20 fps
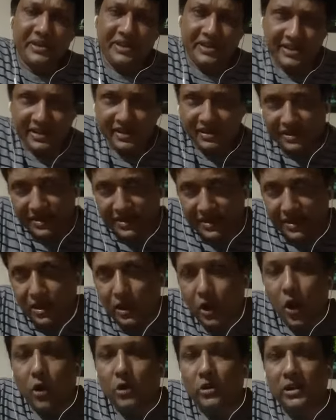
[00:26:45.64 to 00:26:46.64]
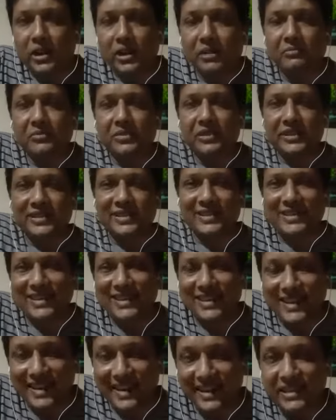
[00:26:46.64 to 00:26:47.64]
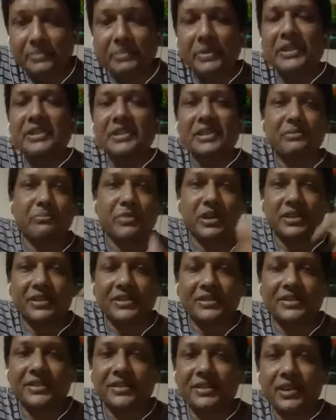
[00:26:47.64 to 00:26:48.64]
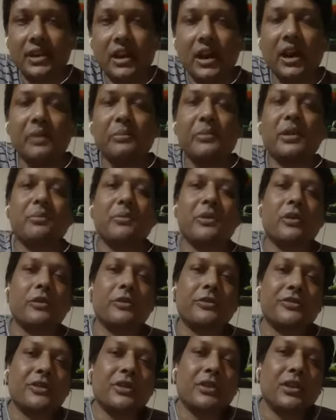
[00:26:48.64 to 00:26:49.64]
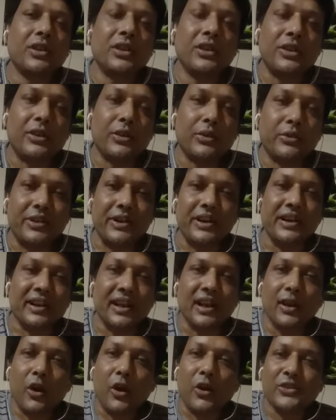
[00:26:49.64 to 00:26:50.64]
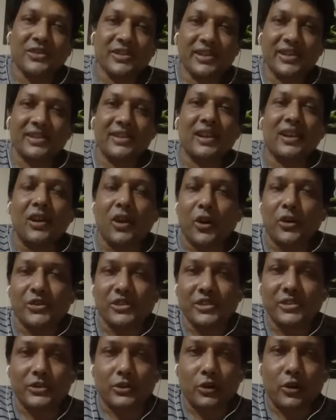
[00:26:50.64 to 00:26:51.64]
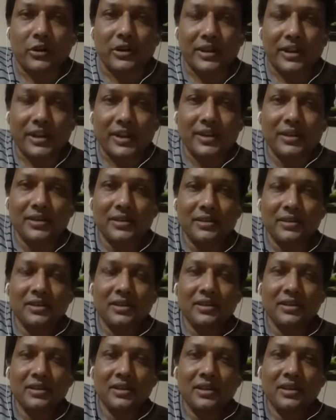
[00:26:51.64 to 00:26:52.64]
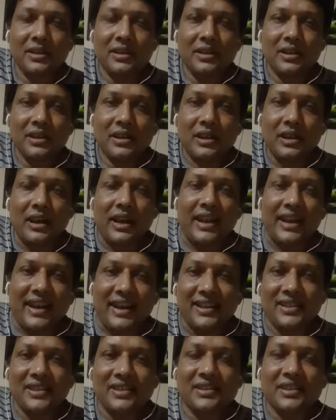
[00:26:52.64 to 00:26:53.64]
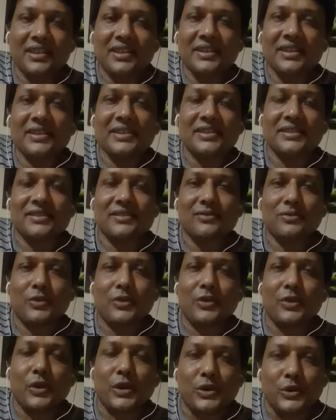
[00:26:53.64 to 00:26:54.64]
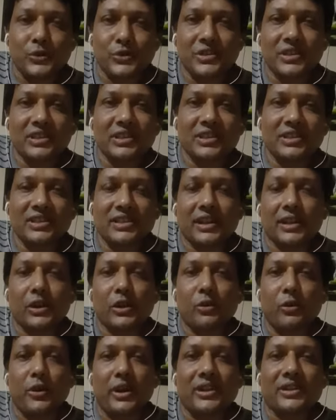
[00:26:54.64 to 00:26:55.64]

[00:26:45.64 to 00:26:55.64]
in long term. This is little expensive, but this is reliable because your data loss, signal loss is not there. And another thing is, when you are using this kind of